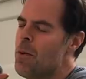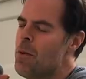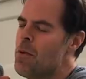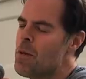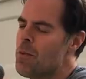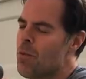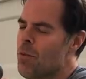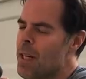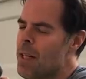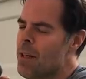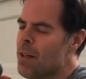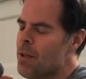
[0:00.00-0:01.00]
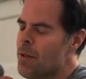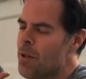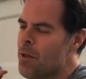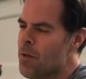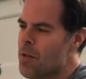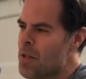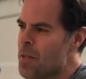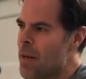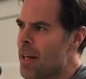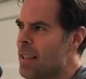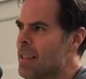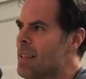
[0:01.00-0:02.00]
Who's a breeder who you
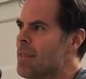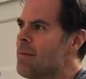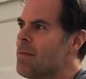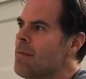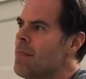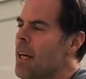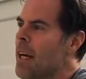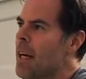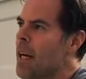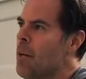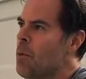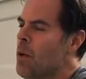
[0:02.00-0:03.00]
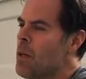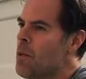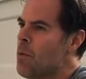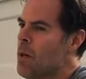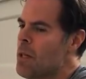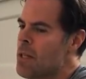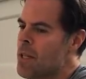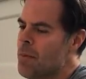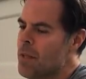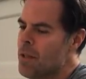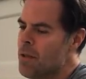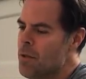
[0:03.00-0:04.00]
respect? And, and what, what's some of
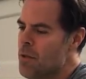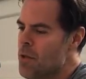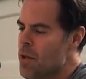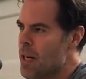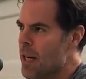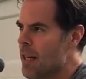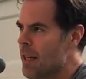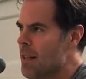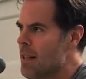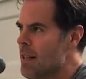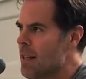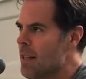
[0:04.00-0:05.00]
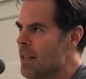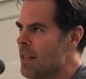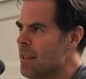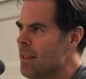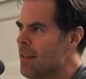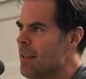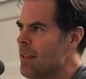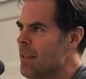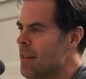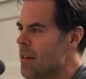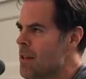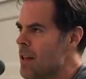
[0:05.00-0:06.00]
the new genetics uh, that you're
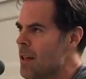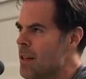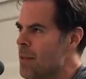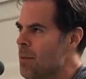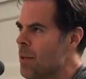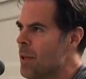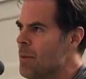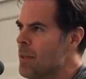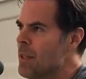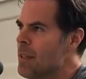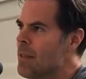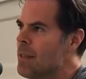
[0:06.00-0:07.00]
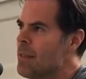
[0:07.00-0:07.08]
excited to play with?